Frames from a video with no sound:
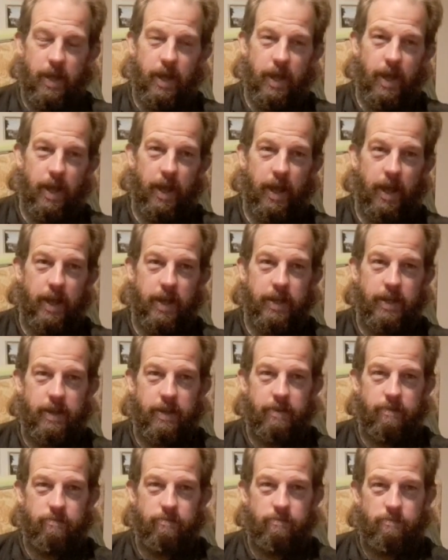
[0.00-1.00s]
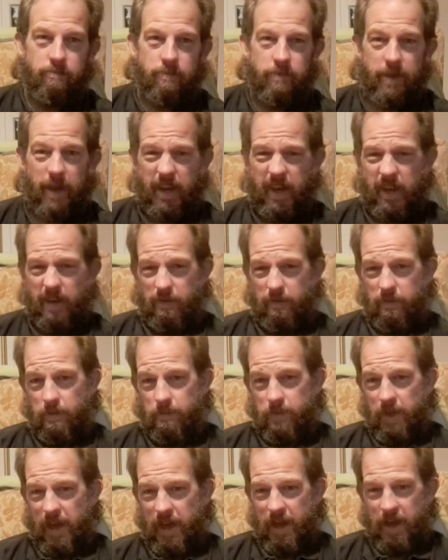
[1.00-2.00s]
and take it
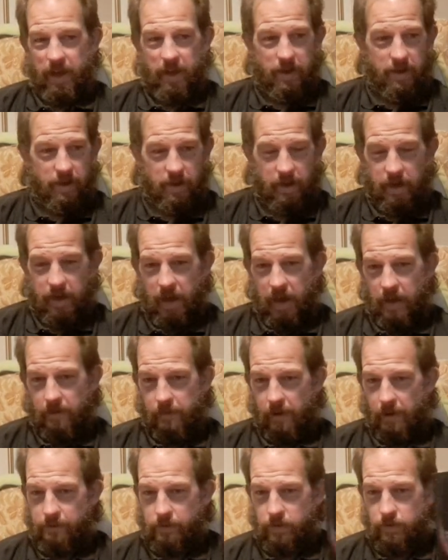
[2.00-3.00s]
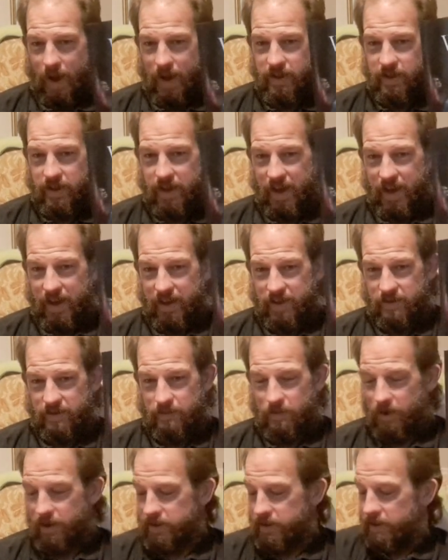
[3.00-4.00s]
from there. If having read this
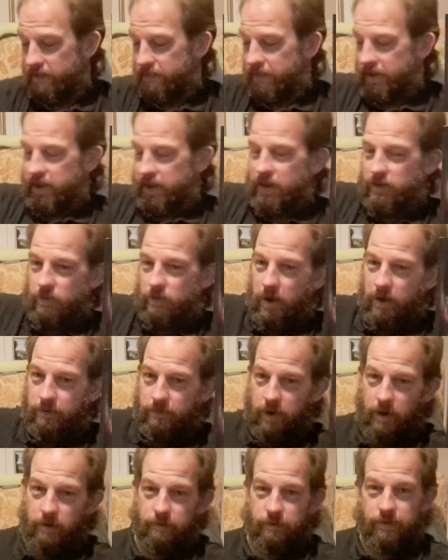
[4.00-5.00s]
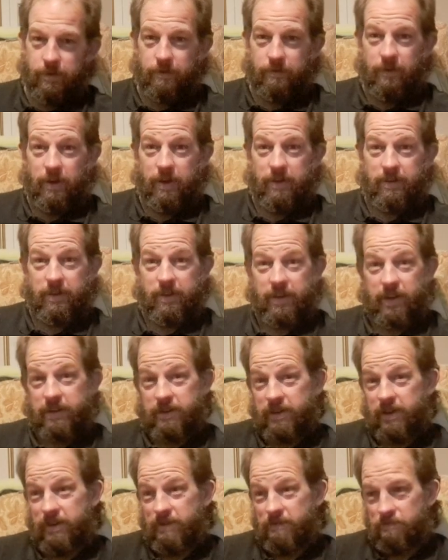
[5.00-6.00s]
one you think it's worth going for the first
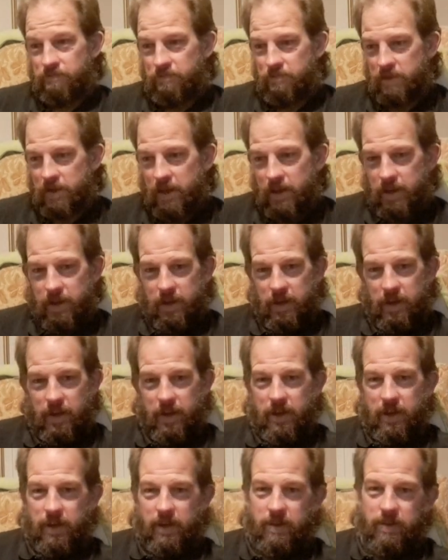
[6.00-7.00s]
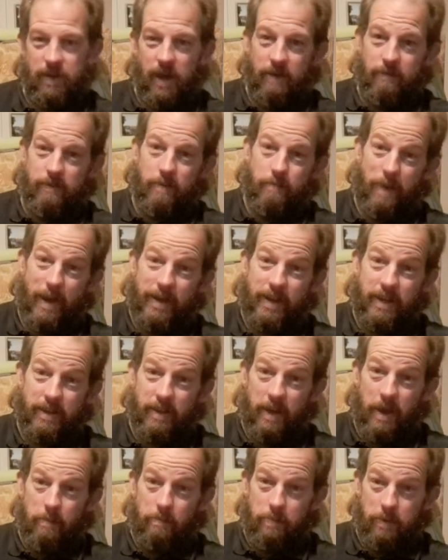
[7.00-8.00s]
edition, save your pennies
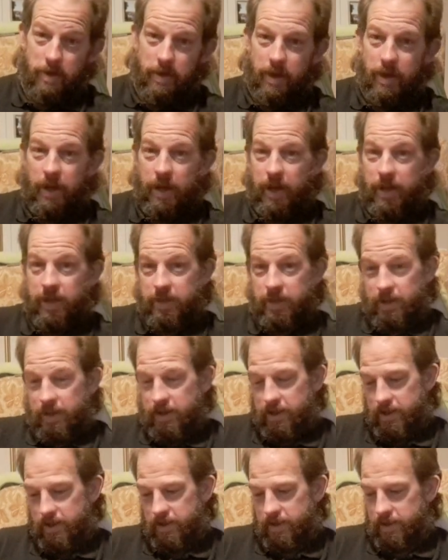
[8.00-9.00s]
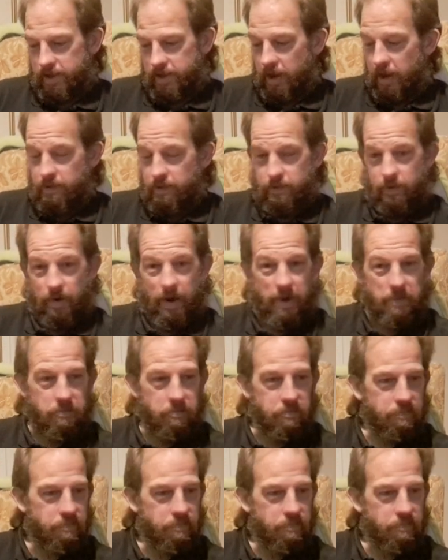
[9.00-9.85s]
up and go for it.